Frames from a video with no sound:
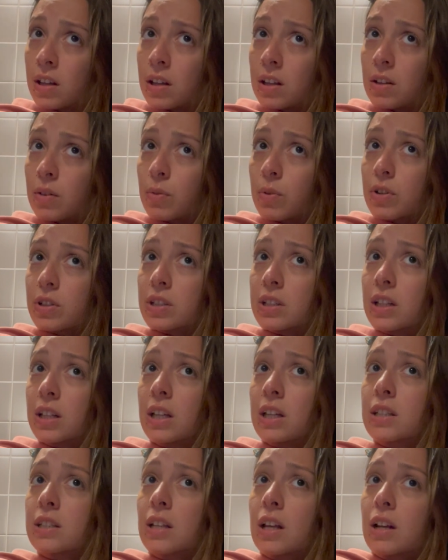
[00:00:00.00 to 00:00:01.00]
The worst thing
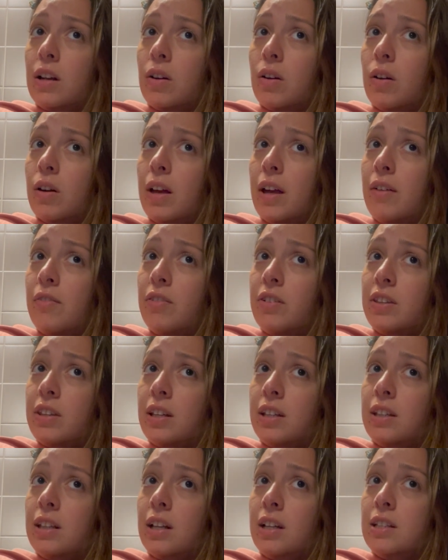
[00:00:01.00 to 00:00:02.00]
is that
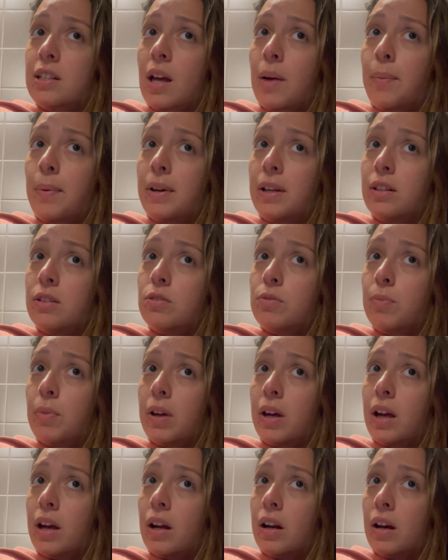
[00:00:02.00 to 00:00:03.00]
everything that is happening to my
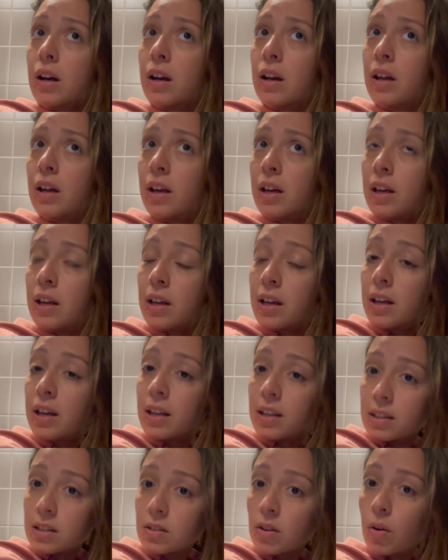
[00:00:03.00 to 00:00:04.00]
hair
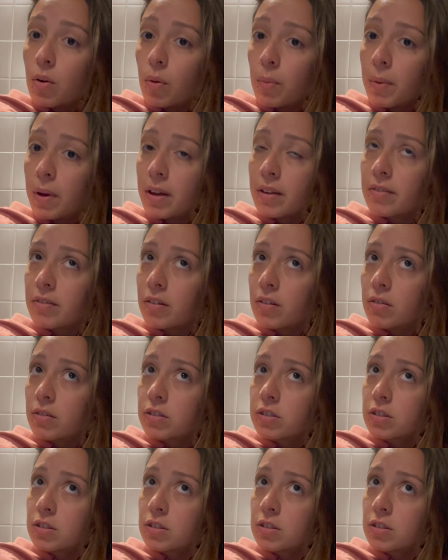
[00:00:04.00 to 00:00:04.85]
is all my fault.